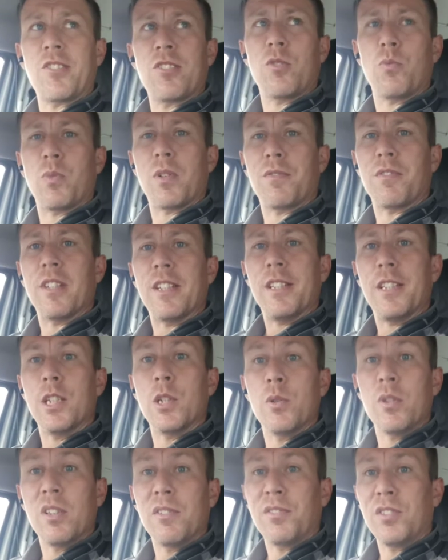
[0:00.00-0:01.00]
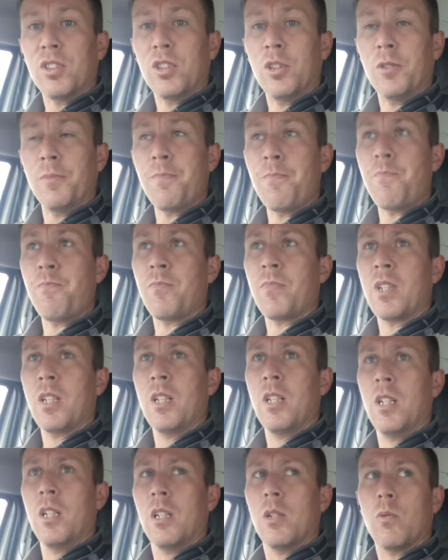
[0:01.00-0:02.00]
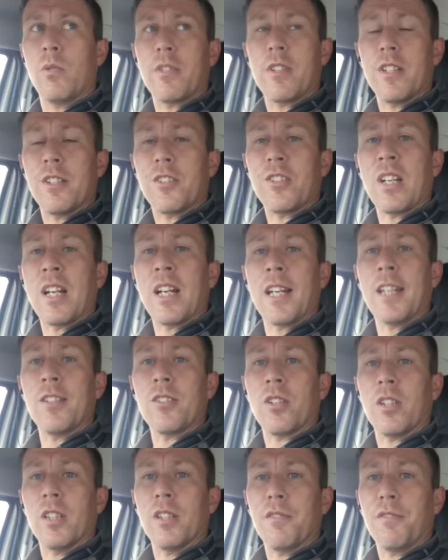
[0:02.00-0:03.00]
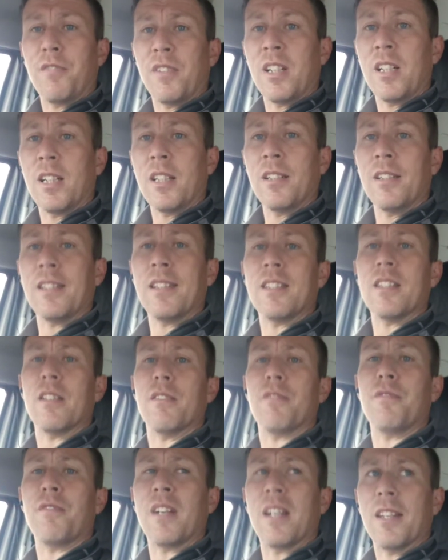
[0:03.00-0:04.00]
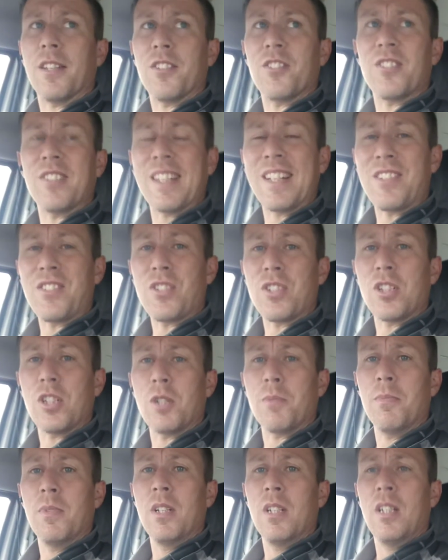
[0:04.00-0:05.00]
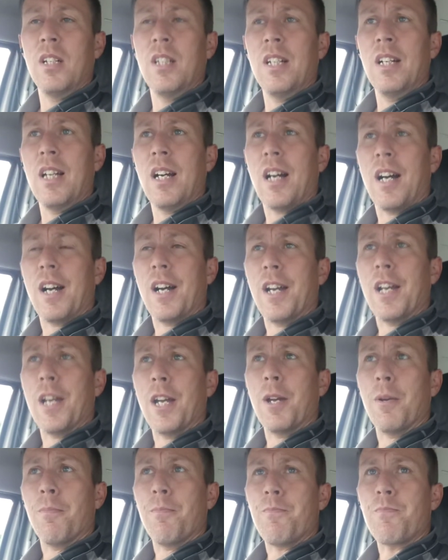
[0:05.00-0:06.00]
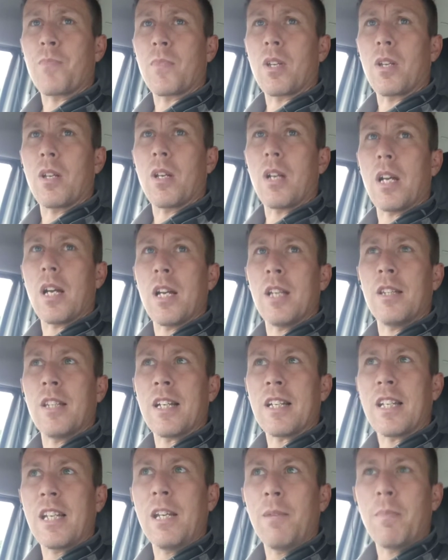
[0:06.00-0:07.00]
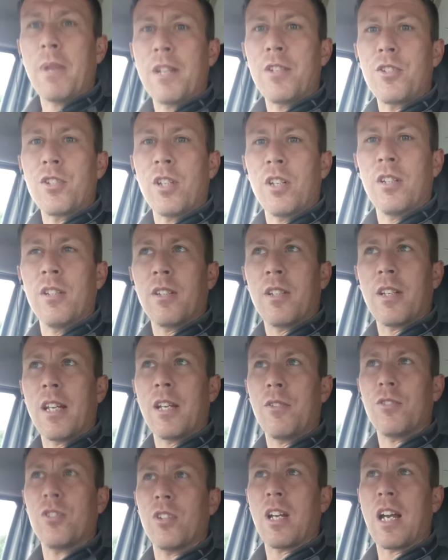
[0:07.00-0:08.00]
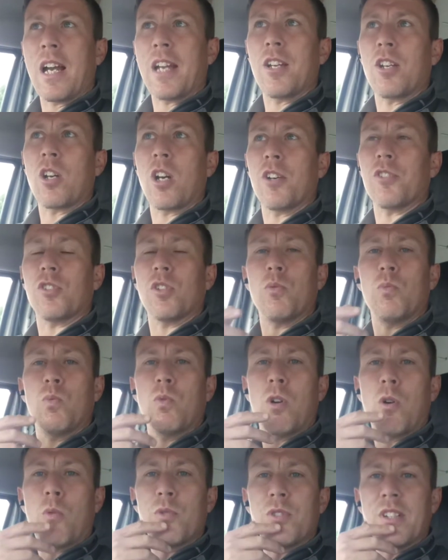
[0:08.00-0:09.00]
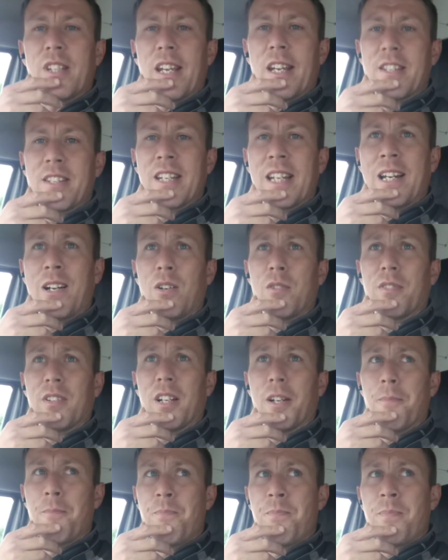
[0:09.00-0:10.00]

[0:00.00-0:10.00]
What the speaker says: with the uniform, with the signs on the fan setup, and like he mentioned, it's a high cost, so what was he getting out of that?